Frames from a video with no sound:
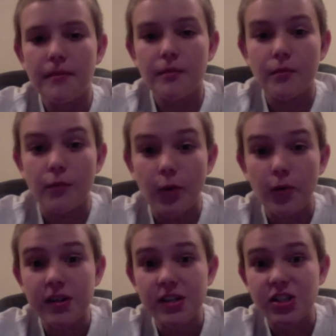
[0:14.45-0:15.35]

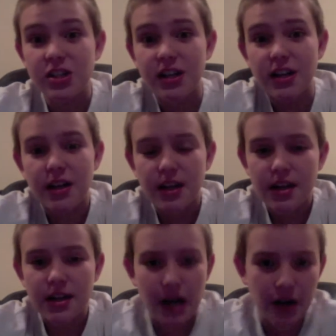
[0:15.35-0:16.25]
broken shin.
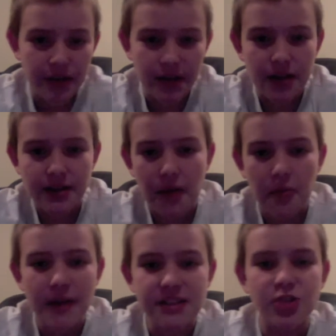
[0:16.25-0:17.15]
Now, the
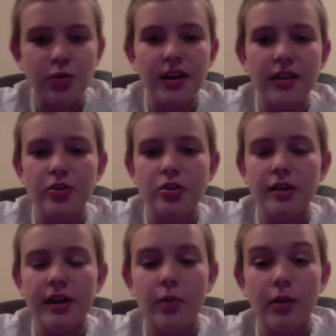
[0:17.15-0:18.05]
Diamondbacks had traded
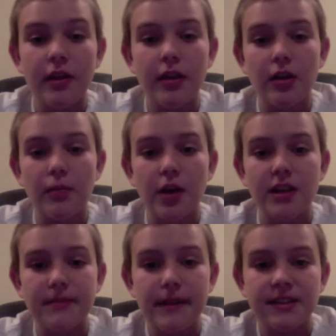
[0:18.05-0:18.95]
their one of their
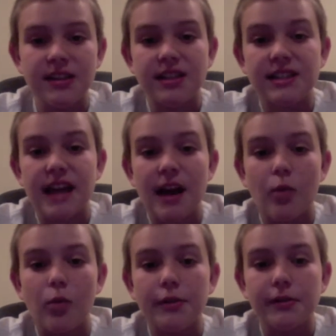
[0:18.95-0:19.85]
prospects, Zach
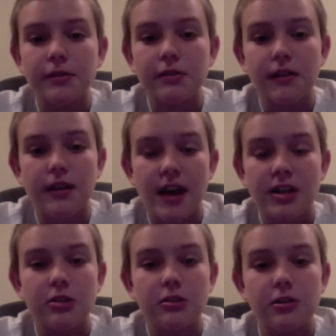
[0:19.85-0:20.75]
Walters, to the
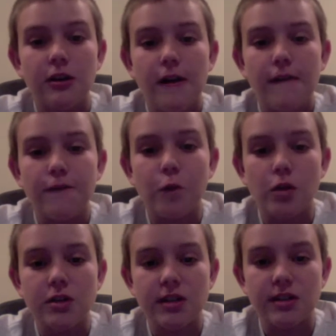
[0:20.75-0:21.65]
Nationals for
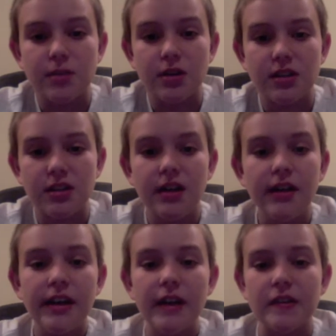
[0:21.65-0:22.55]
Jason Marquis,
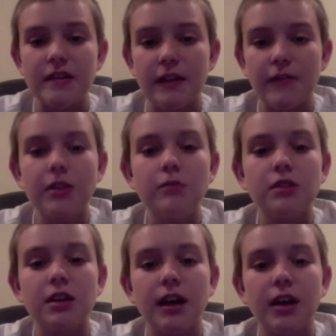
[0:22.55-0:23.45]
and this definitely was going
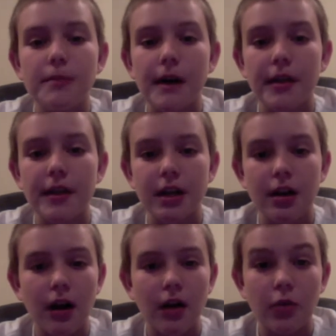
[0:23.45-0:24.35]
to help out
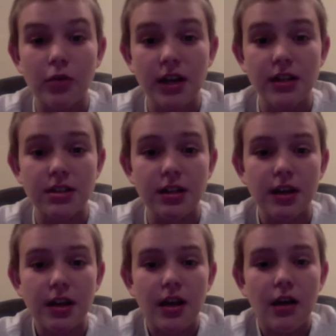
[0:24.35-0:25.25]
their rotation.
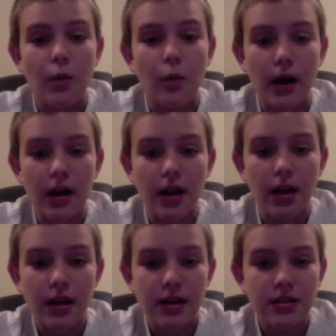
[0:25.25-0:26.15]
Well,
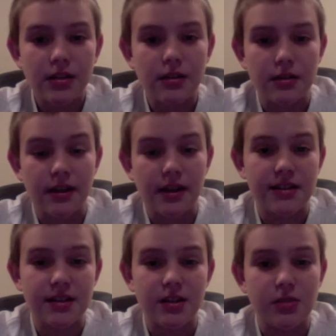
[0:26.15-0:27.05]
like I
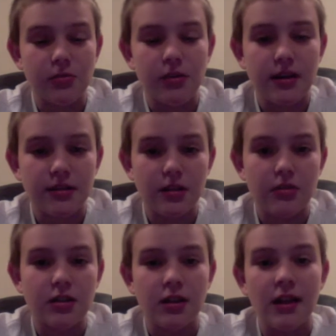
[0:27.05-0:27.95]
said, 2-3 days ago, he
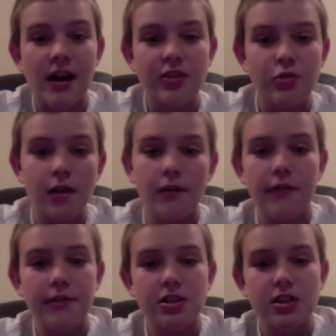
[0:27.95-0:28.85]
took a line drive off the
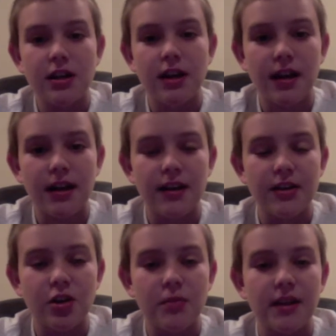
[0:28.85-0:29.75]
shin, and they
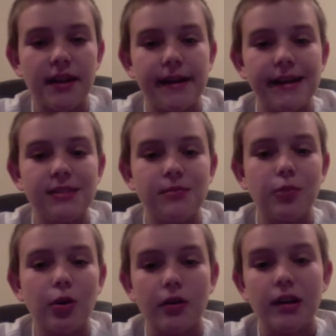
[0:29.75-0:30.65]
determined that it is
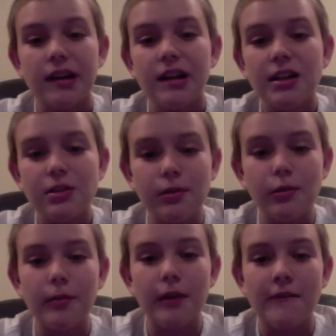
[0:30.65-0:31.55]
broken. So he will
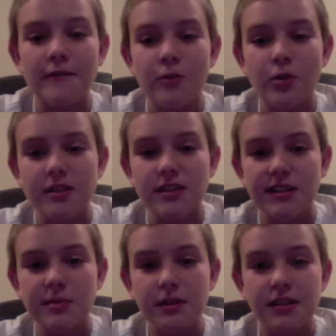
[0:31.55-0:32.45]
be out for 4 to 6
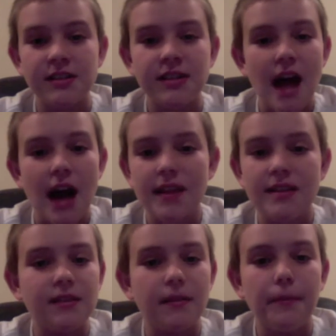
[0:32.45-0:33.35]
weeks. Now, this
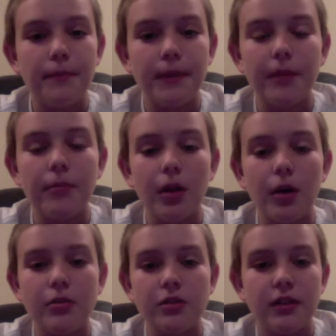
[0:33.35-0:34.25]
is a big blow
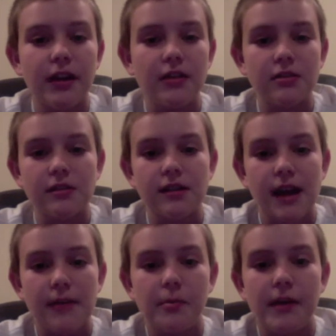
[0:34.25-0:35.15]
to the Arizona
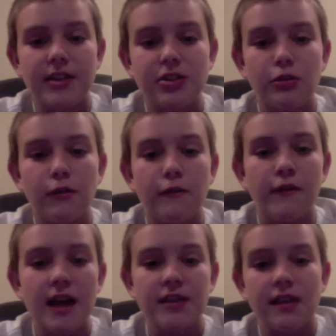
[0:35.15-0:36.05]
Diamondbacks due to the
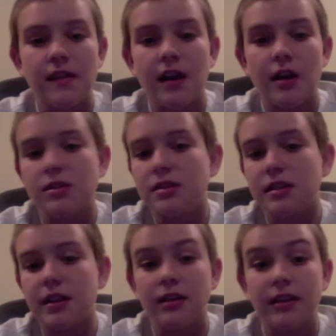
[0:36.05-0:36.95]
fact that
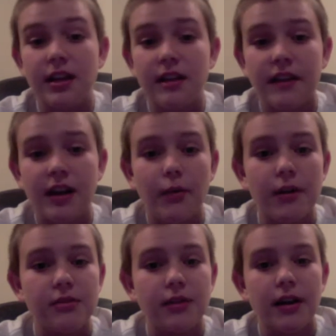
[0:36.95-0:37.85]
they're leading the NL West
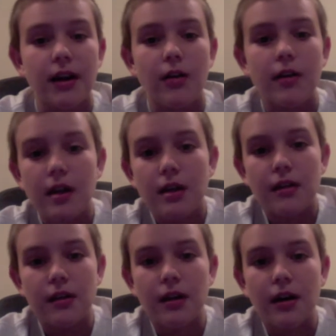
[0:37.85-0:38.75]
right now.
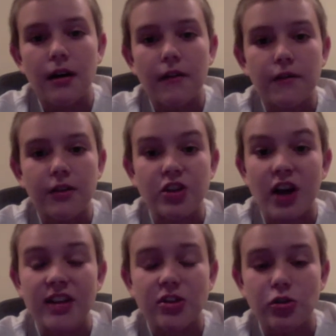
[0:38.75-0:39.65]
The
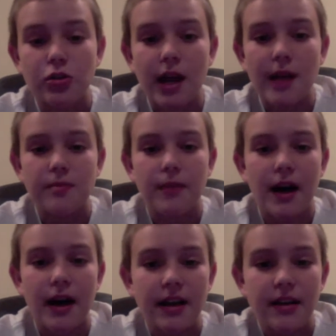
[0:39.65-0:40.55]
Giants are 2 games
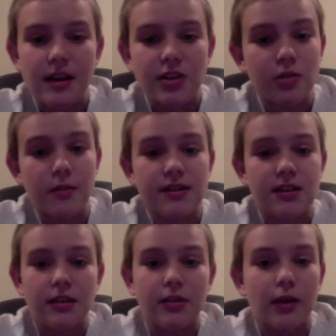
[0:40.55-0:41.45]
behind, so they're
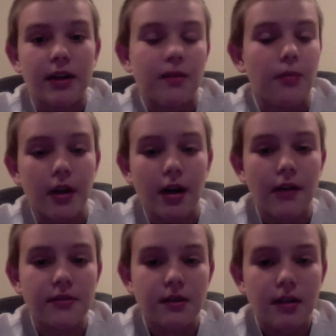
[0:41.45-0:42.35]
basically right in the
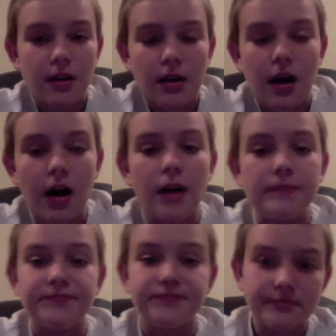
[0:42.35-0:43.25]
playoffs.
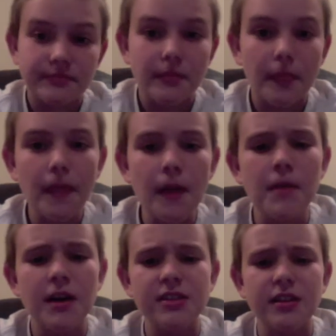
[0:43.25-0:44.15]
But
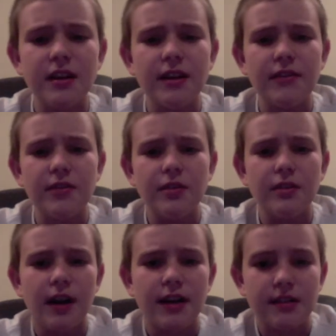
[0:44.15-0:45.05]
I just thought I'd give you
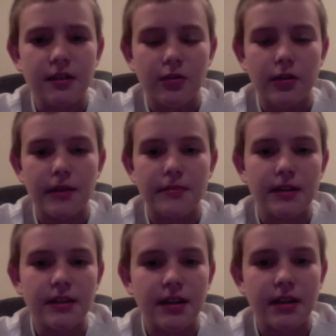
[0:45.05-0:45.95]
guys a little quick update and
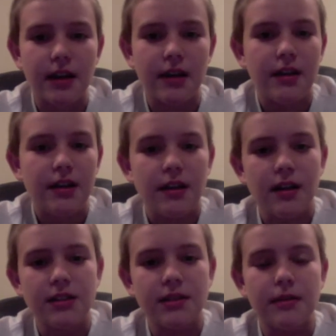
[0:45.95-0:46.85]
tell you that
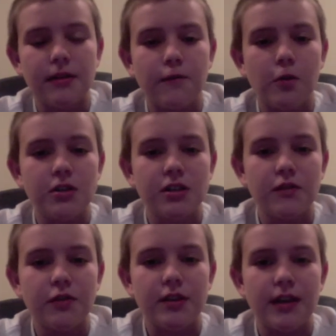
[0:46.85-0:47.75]
something unfortunate
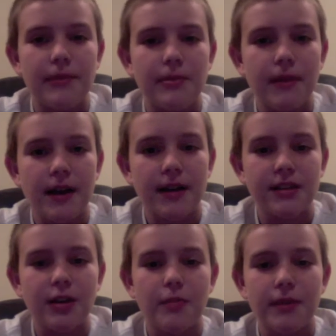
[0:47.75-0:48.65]
for the Diamondbacks. I
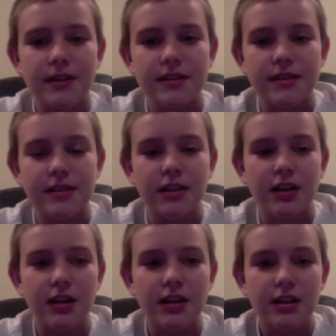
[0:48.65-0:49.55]
hope they can still,